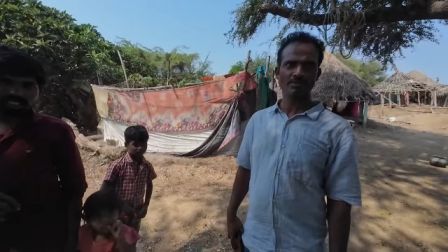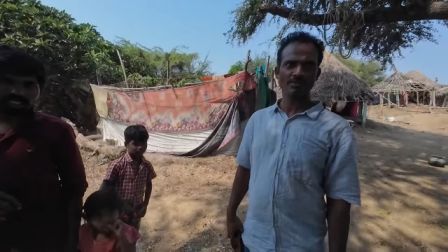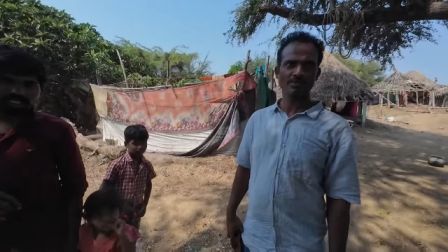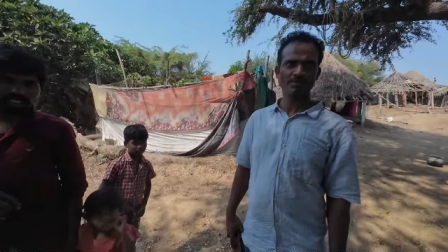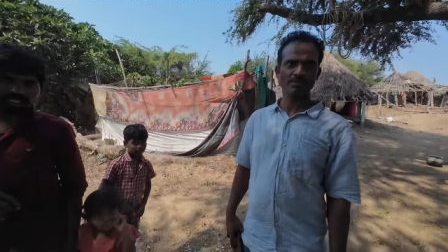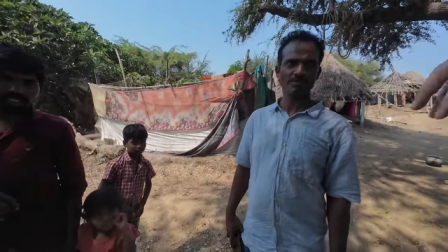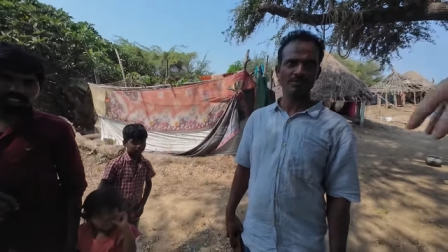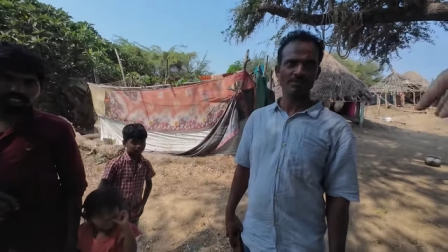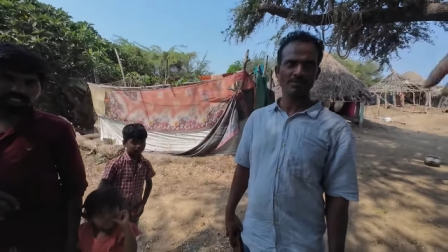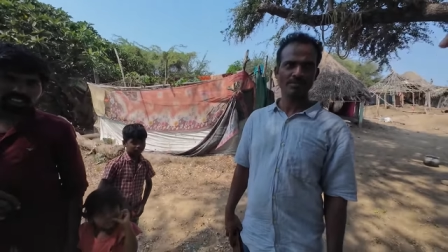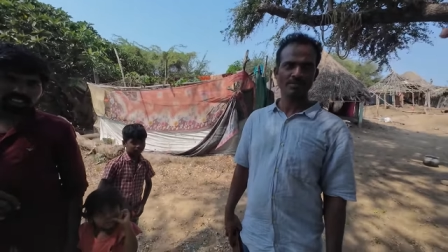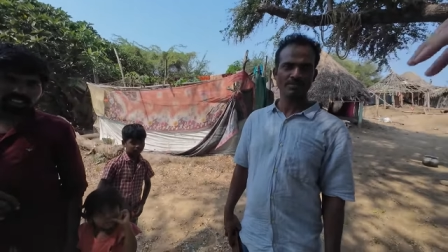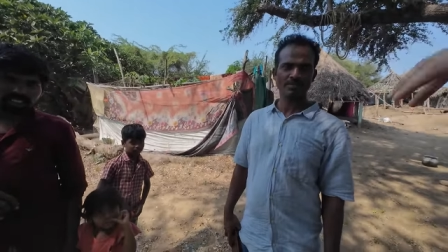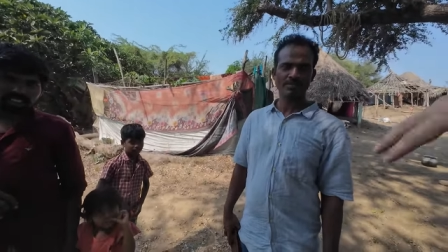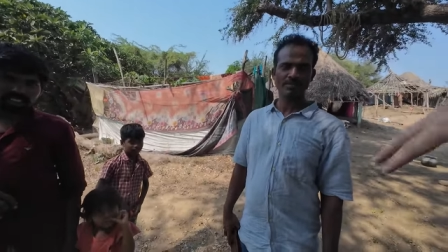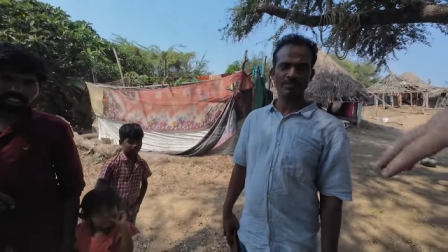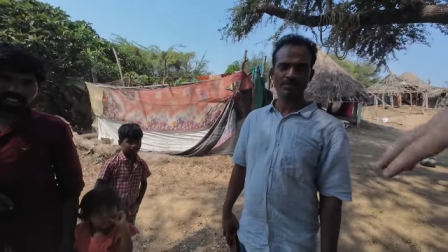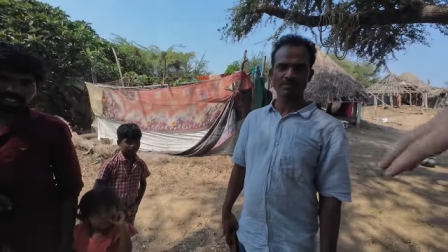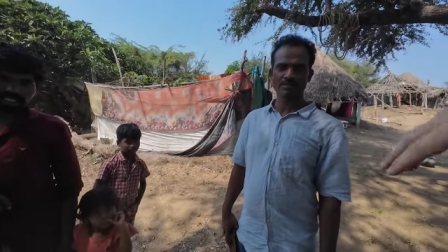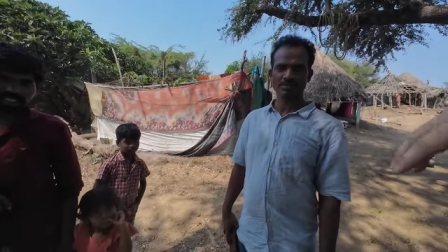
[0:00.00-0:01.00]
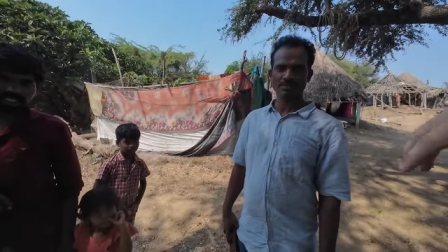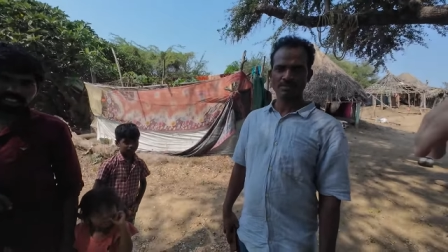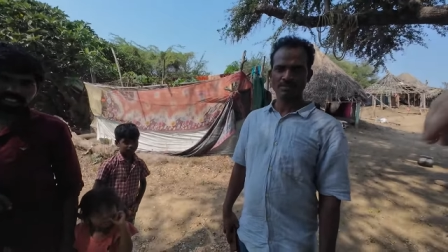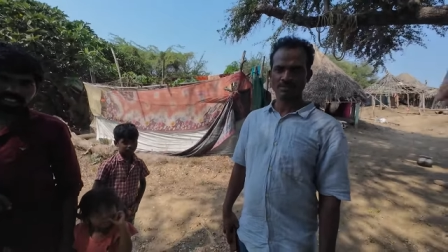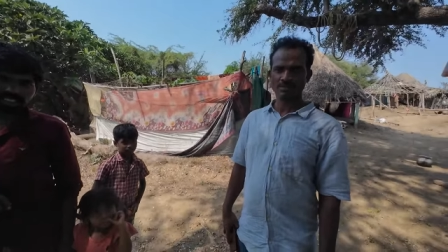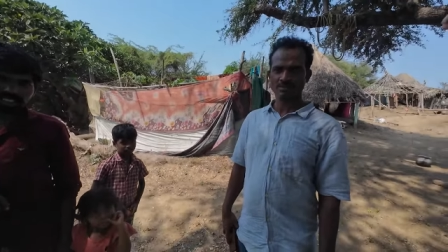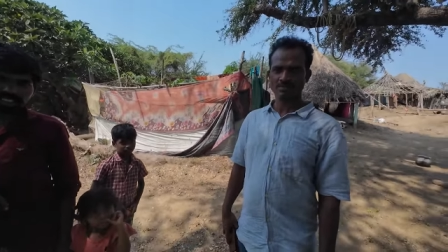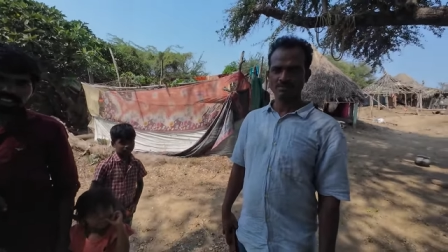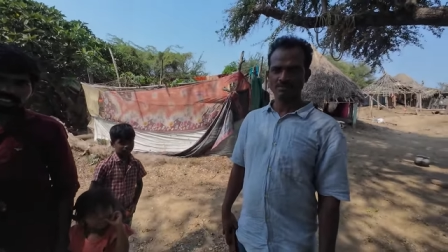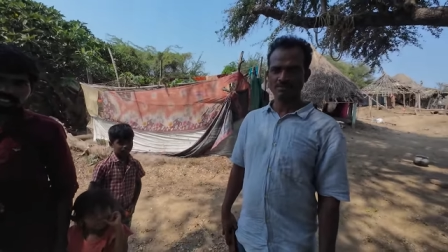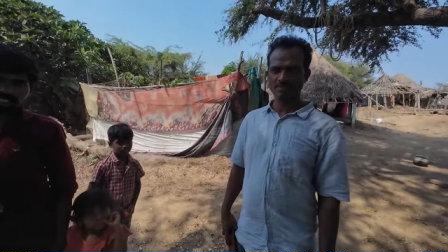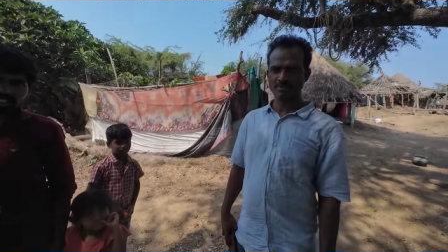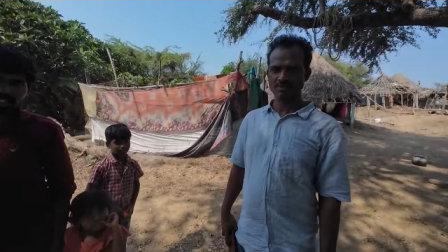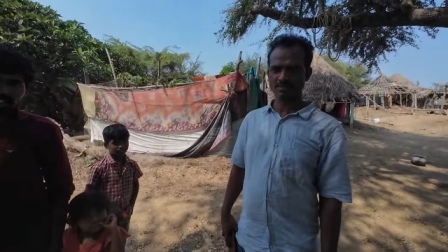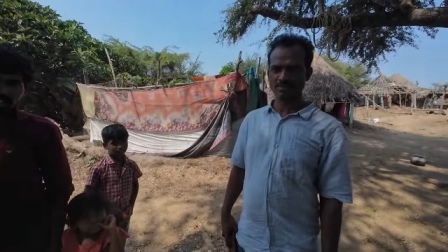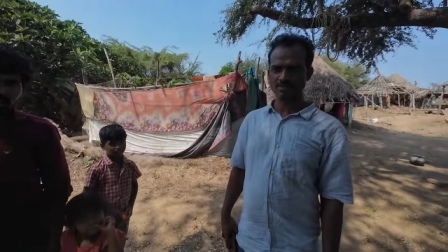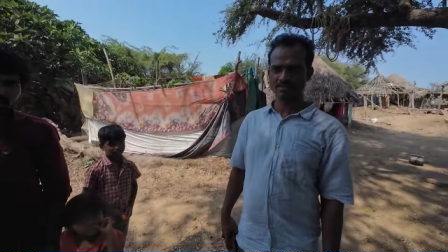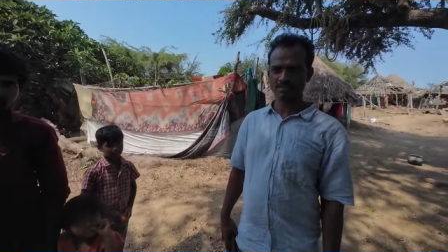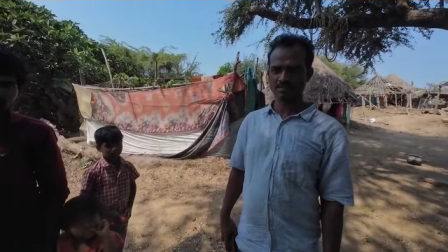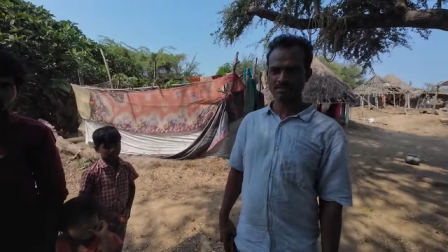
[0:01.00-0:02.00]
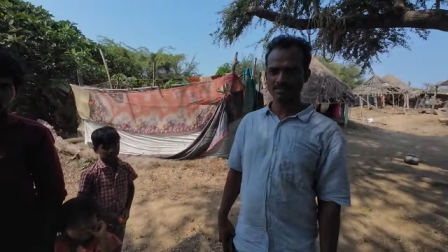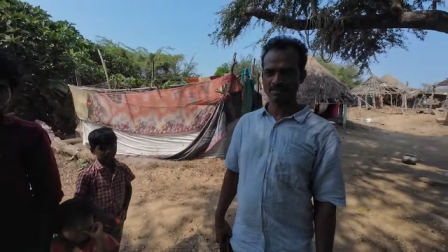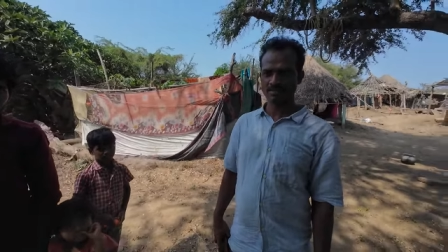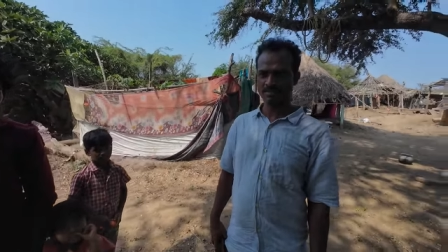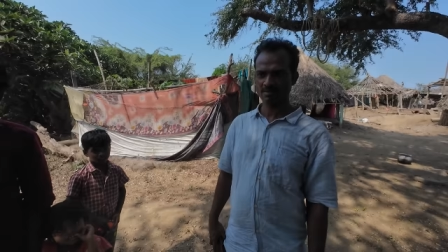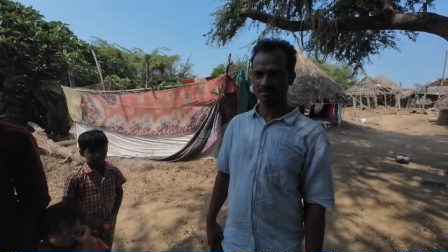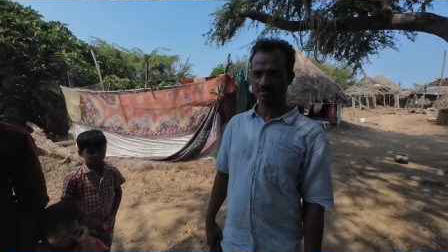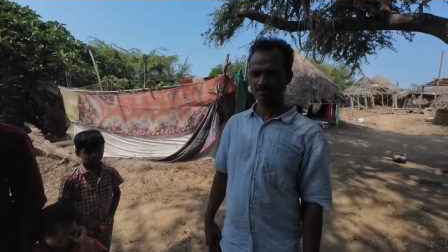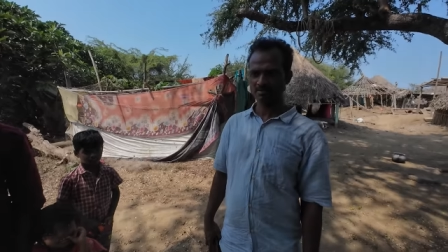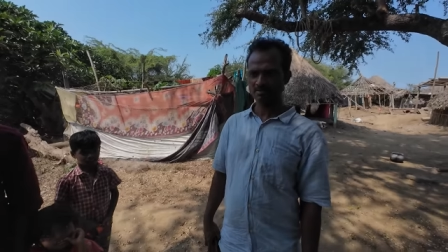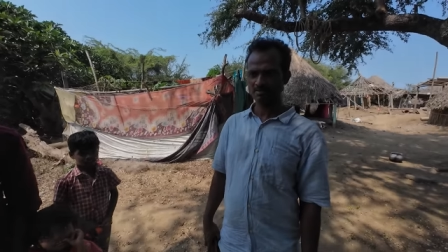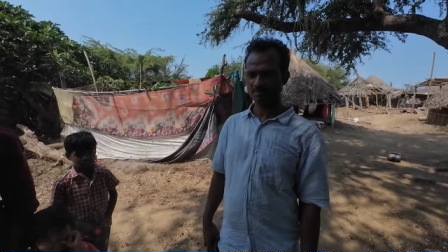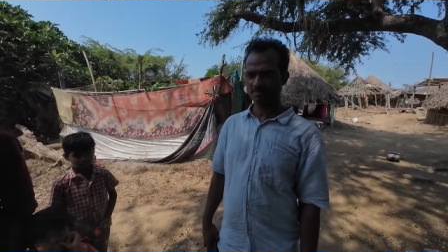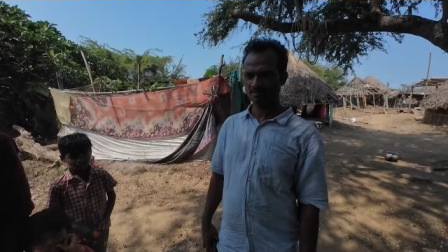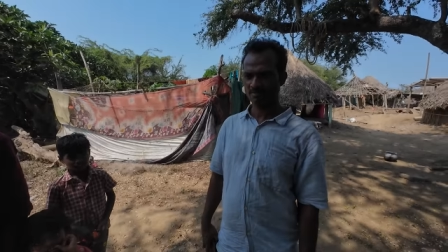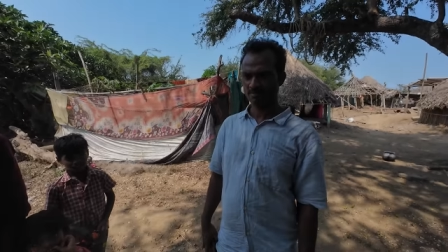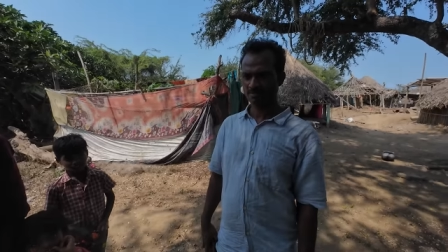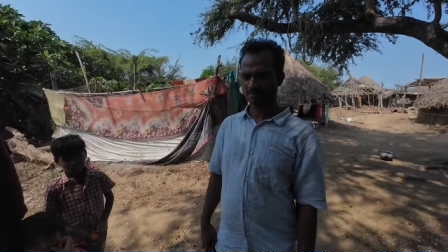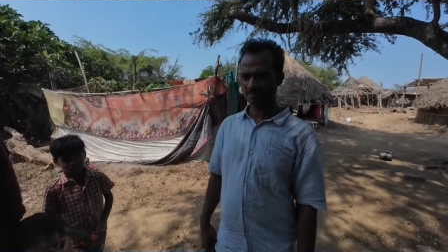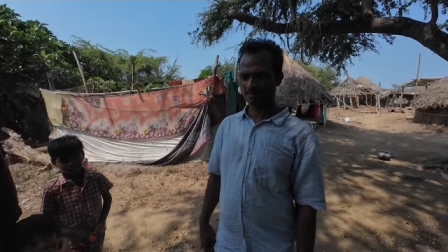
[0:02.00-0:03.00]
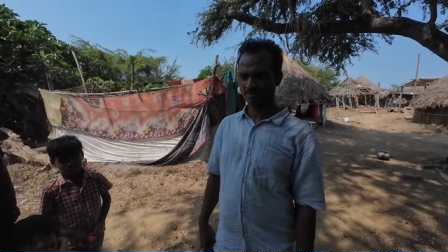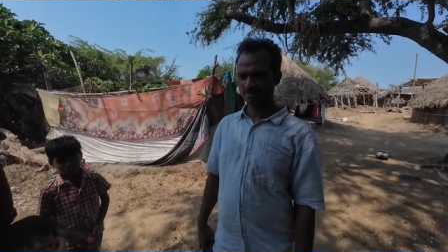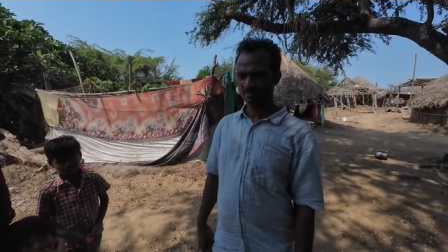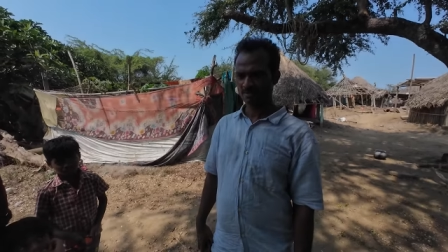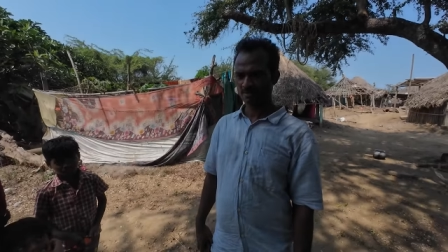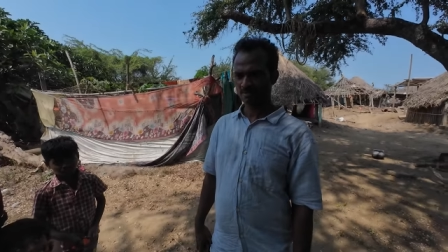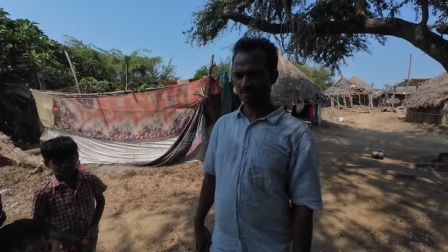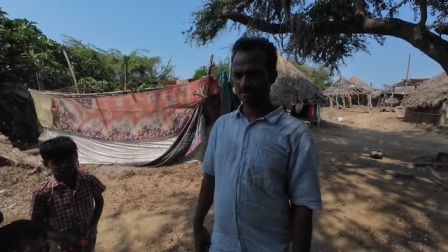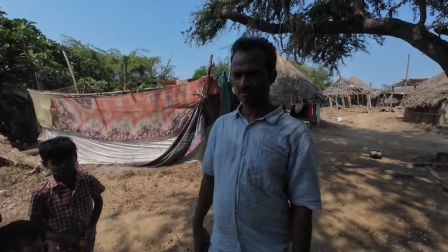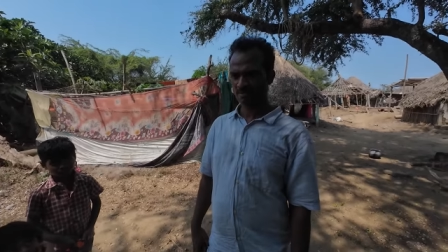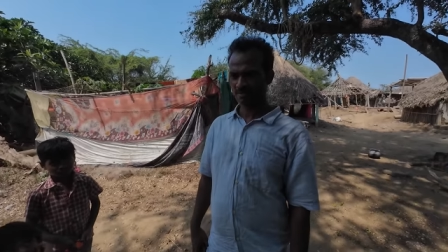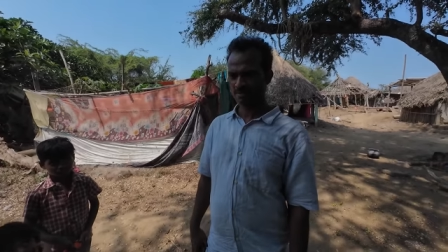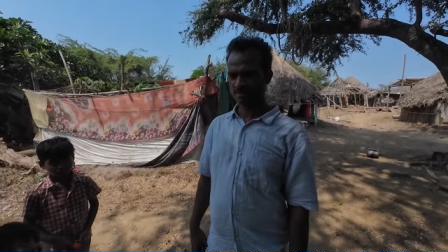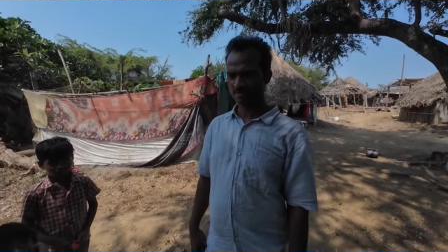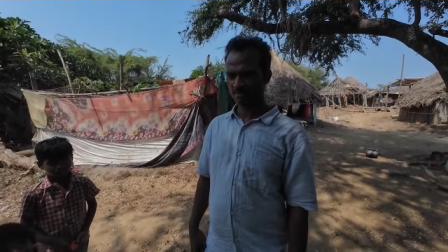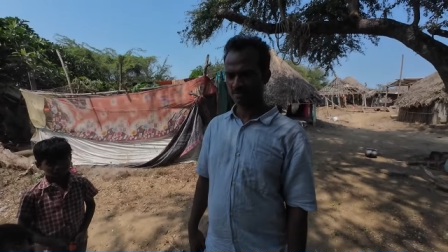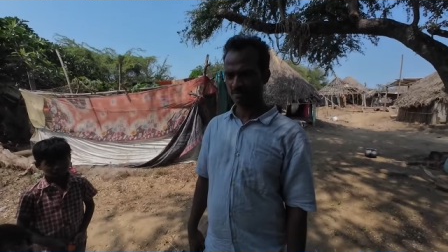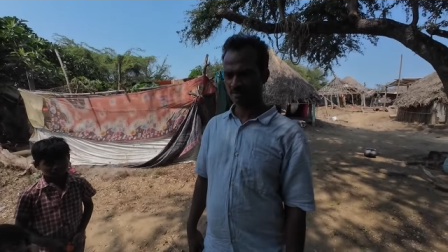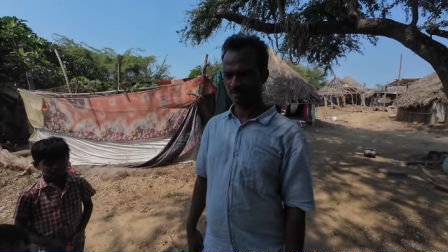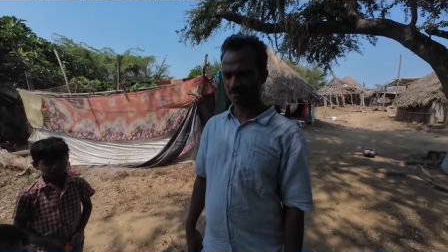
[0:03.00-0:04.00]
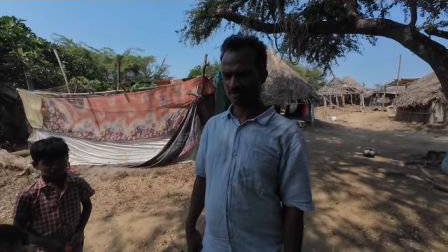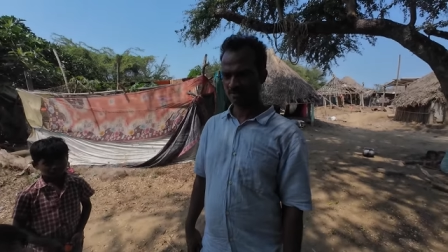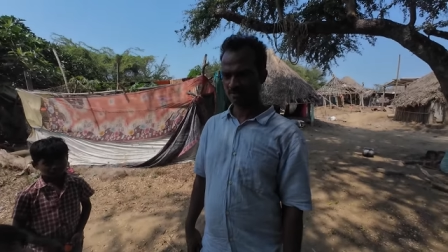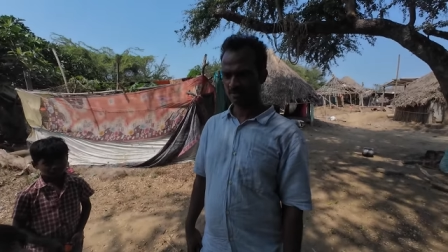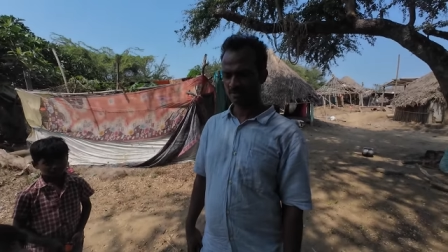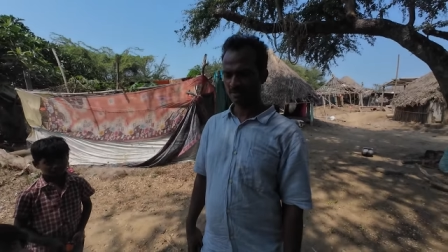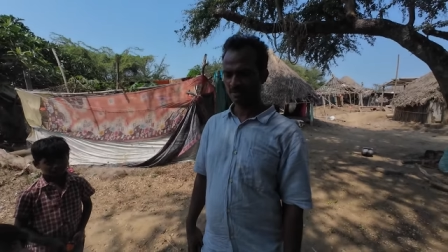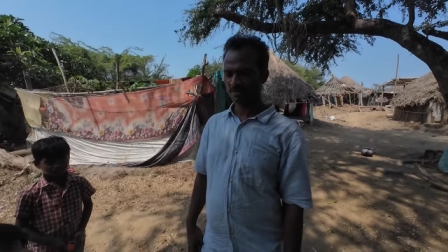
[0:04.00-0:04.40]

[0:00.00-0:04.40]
live here? Why not live in Rajamundi?